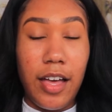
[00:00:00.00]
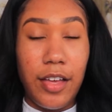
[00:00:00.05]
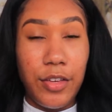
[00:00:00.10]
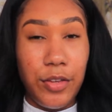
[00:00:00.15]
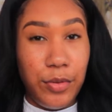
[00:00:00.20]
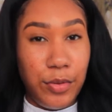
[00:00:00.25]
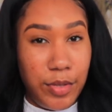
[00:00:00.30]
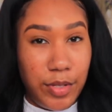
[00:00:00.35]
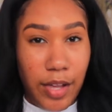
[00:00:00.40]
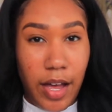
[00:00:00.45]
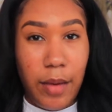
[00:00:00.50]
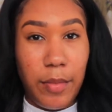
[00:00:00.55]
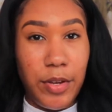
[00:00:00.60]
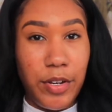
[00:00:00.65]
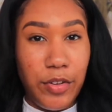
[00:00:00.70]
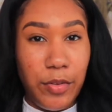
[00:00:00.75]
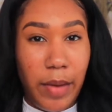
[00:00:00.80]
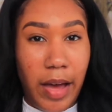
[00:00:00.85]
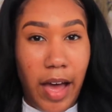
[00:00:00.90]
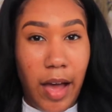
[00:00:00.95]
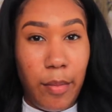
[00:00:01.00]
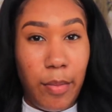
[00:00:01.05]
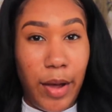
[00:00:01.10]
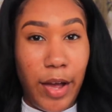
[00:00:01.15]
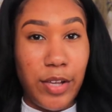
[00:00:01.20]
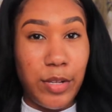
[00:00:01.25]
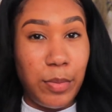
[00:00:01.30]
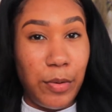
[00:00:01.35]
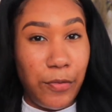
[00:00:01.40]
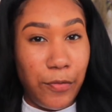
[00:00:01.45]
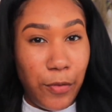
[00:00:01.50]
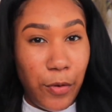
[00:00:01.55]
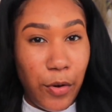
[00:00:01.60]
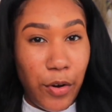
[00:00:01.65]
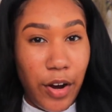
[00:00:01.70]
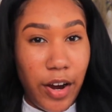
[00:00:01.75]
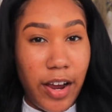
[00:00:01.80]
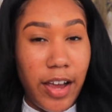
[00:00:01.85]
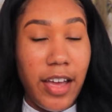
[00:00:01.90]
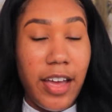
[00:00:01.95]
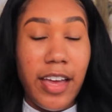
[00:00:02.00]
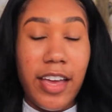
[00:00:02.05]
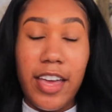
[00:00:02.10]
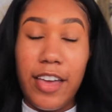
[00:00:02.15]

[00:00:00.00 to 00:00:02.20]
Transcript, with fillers: You saw me do my eyebrows before.